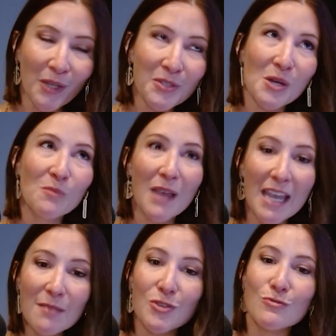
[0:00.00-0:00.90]
So
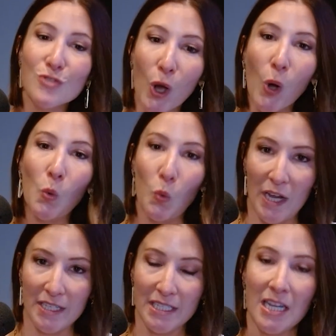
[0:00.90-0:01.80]
maybe you don't
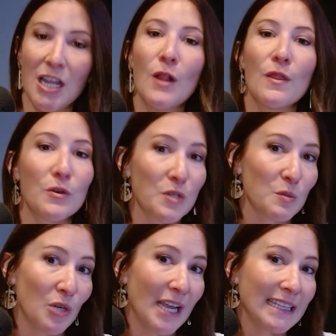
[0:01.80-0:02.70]
want those
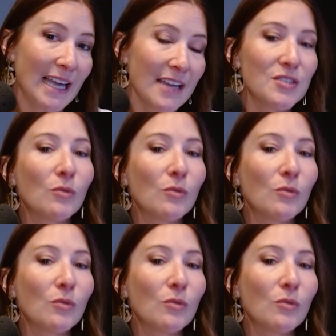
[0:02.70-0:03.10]
bright lights.